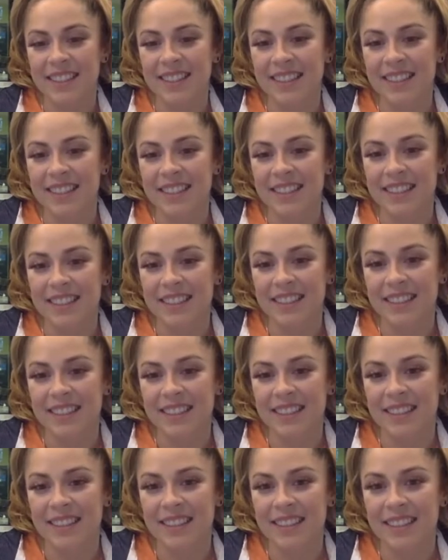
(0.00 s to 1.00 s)

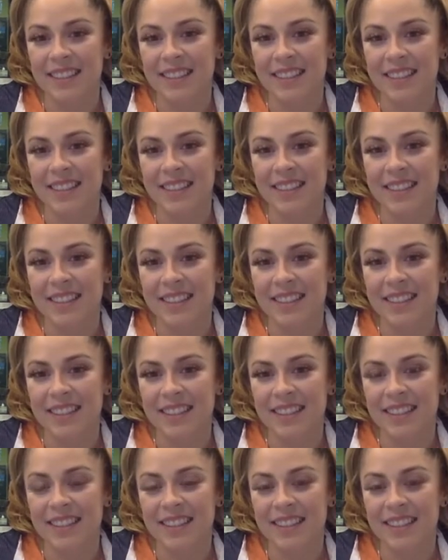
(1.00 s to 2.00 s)

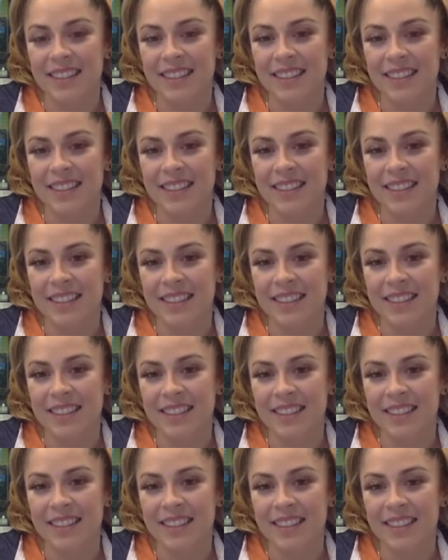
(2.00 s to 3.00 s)

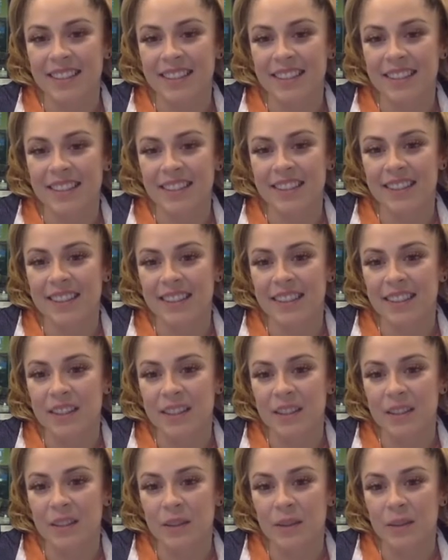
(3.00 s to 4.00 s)

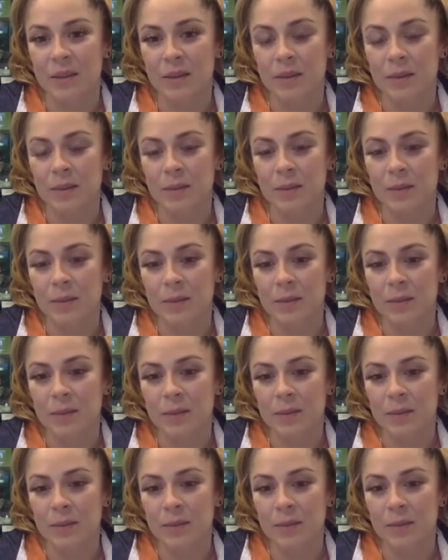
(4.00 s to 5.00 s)

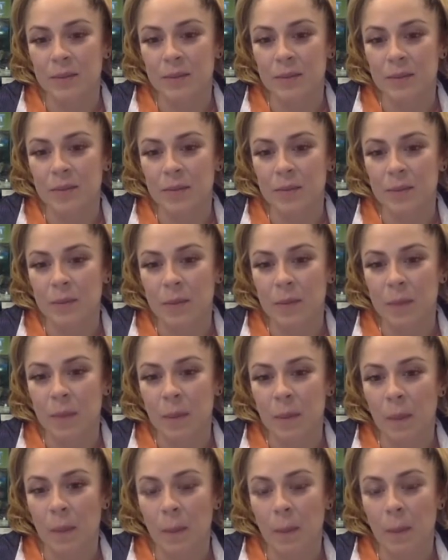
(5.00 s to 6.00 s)

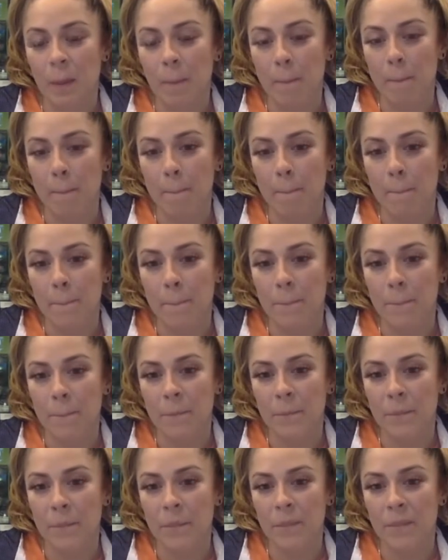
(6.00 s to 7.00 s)

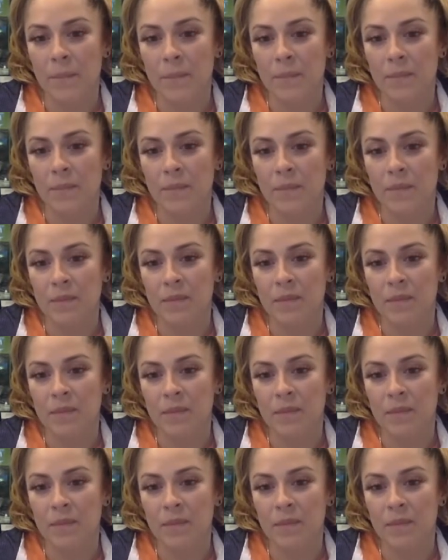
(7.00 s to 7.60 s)
The person shown says nothing.